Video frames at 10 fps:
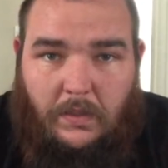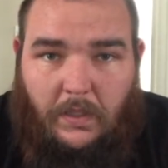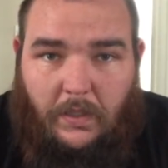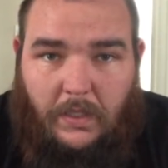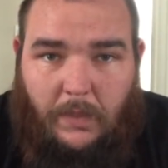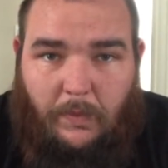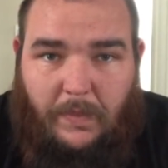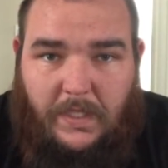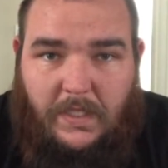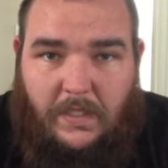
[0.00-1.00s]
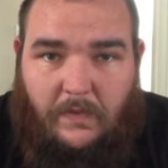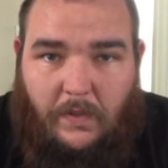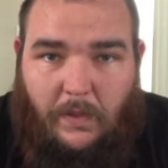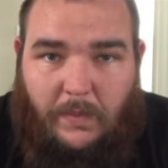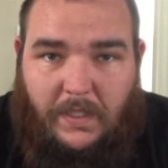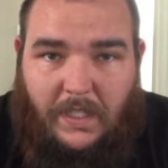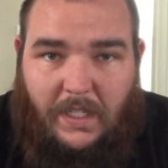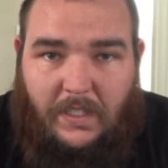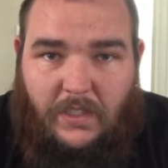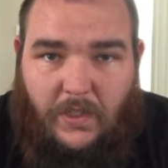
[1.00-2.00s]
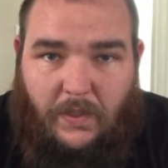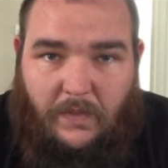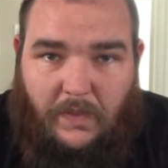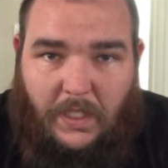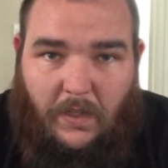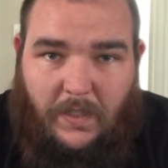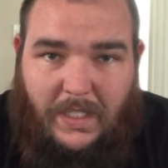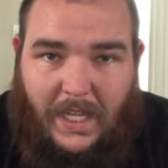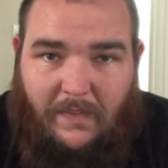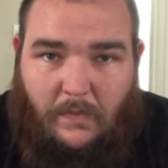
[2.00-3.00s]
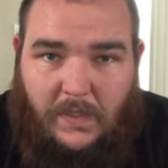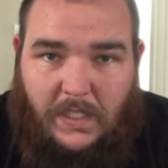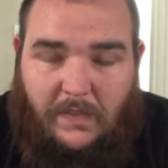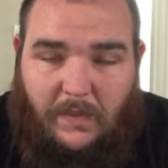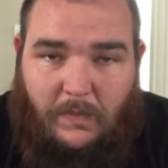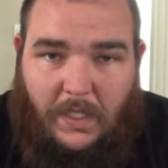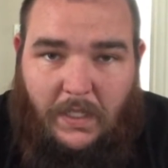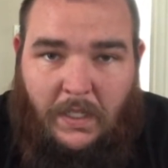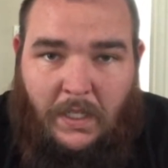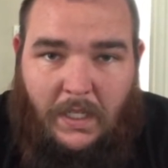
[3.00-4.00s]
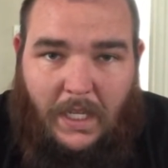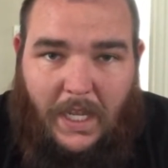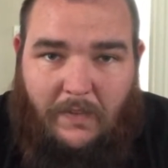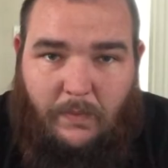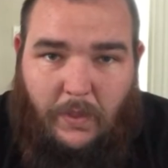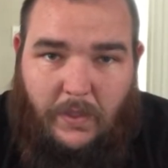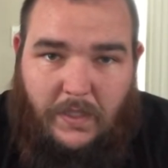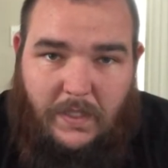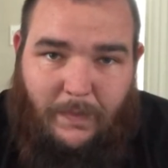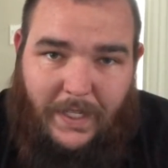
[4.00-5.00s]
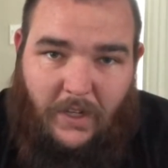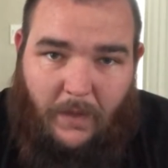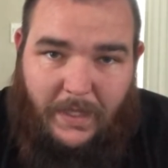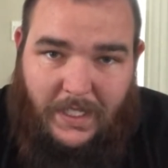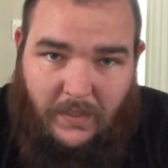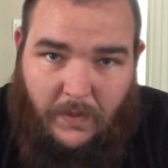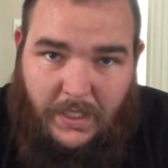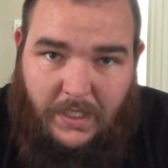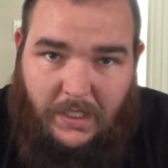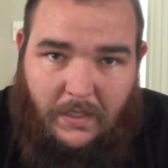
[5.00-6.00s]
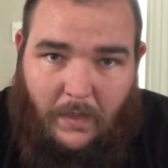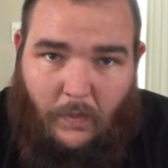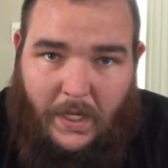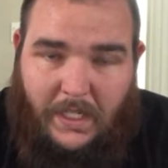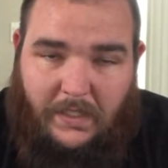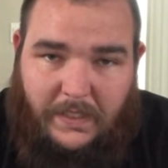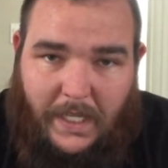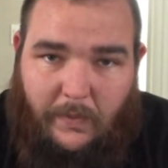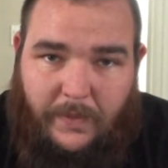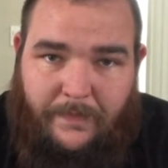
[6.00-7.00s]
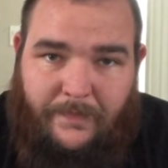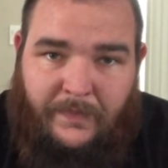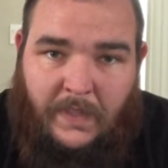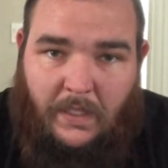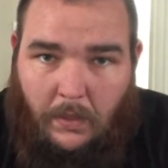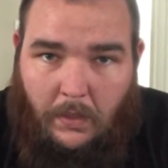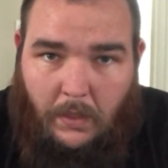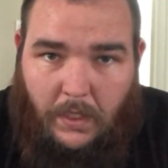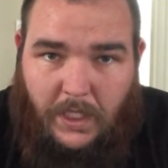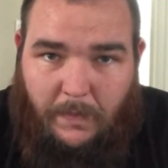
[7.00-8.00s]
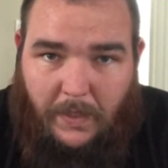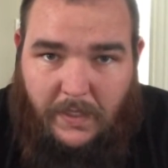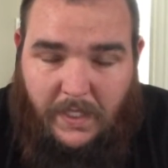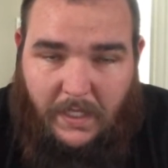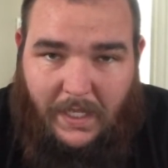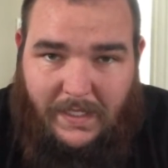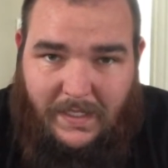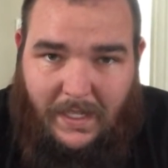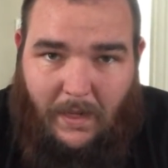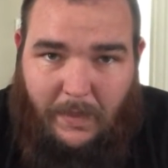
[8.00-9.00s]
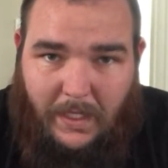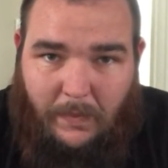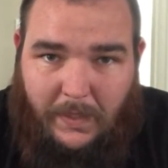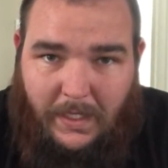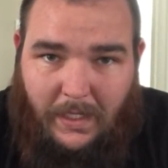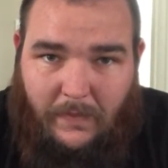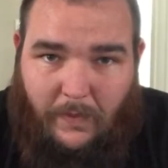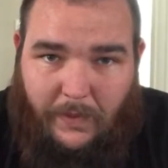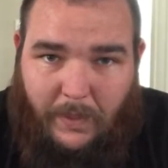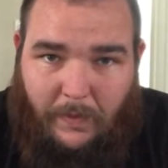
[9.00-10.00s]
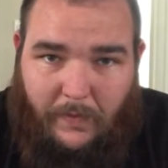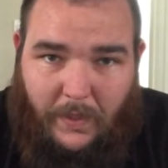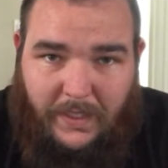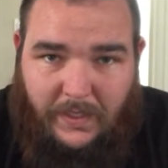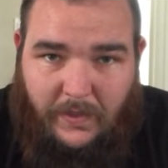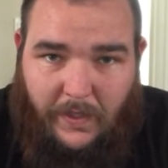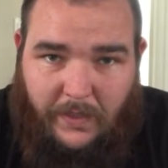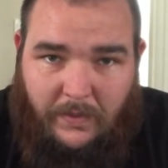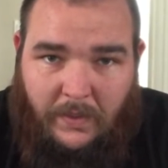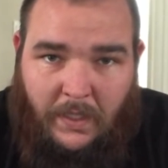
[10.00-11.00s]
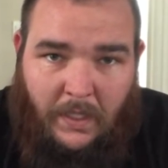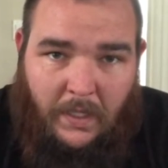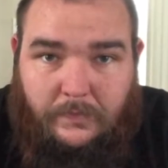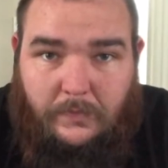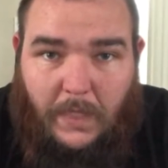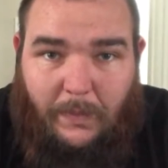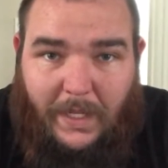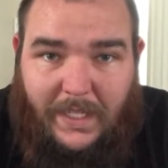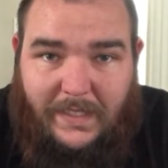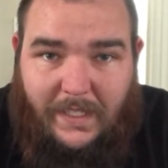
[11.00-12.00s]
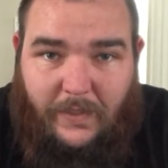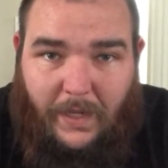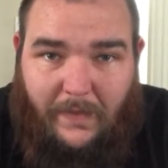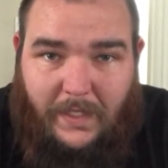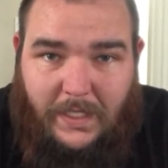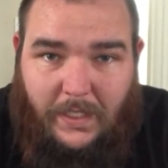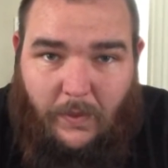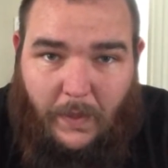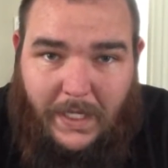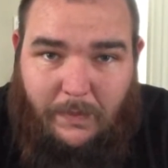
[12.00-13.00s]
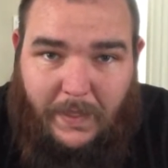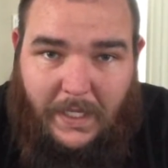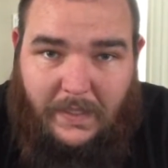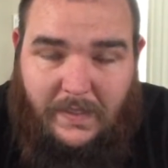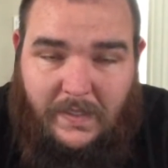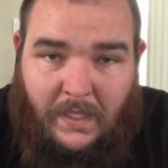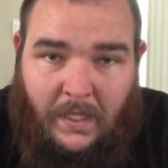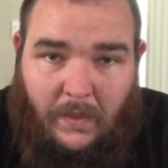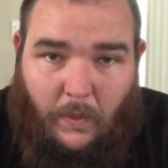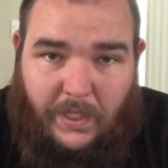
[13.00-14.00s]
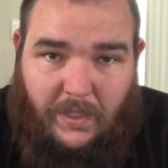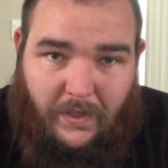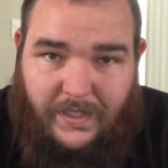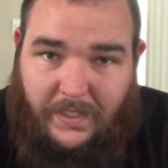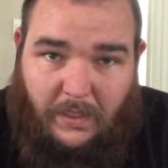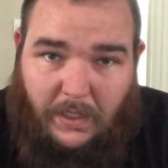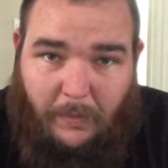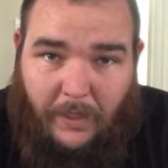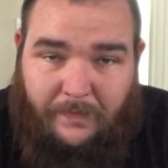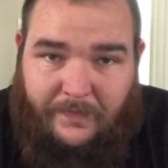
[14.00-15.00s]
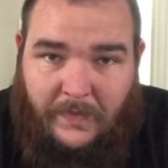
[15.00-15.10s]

There are a couple pieces of equipment that I didn't show in the video because I haven't received them yet, I haven't purchased my Garmin InReach. I'm waiting on that one. A cheap pair of sunglasses that I'll pick up in California before I hit the trail. And my anti-gravity gear rain pants, which are still in the mail.